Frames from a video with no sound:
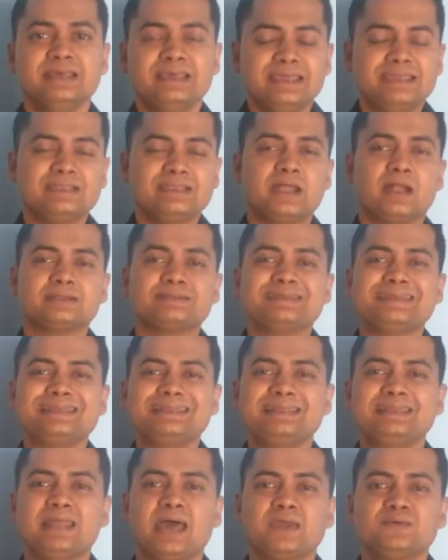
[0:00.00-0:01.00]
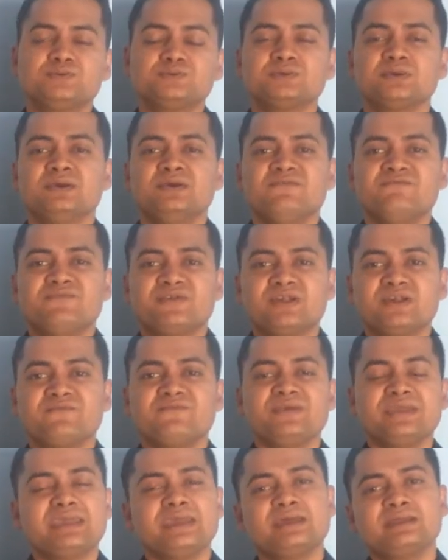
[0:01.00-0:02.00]
in our daily lives where
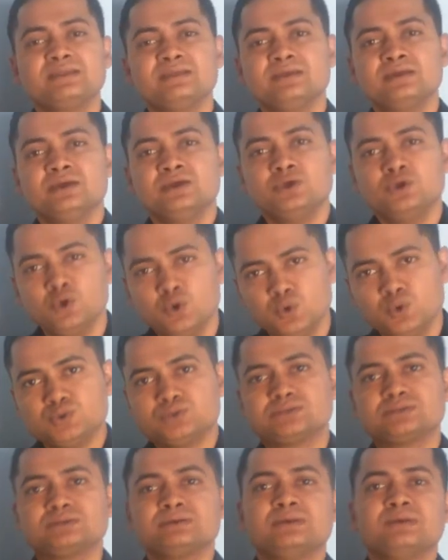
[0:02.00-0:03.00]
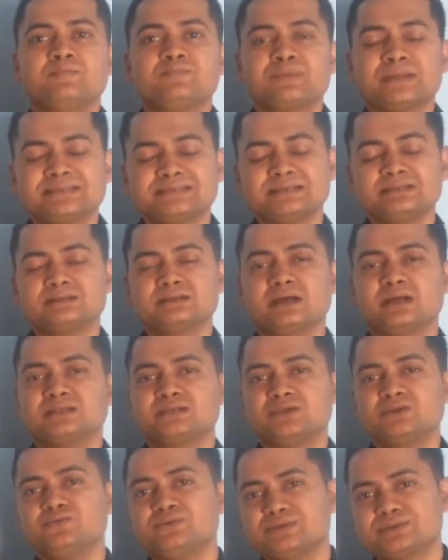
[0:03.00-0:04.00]
we can use present
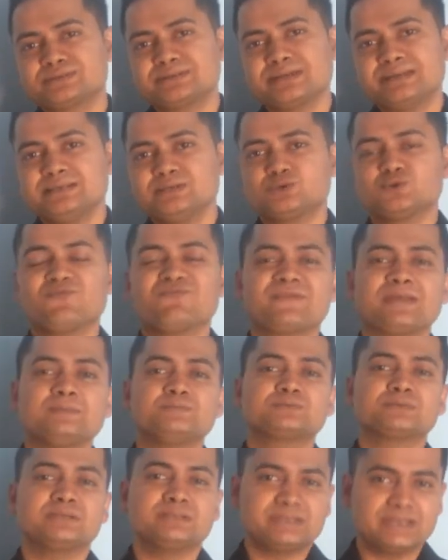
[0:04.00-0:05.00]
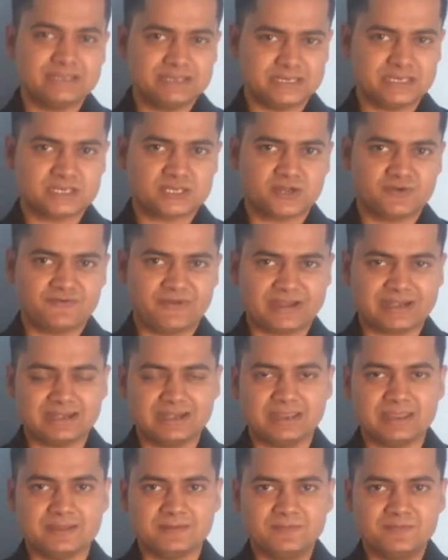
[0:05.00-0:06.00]
continuous tense to frame sentences
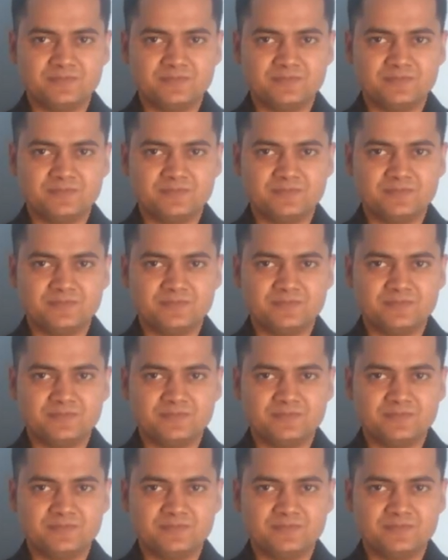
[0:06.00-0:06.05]
correctly.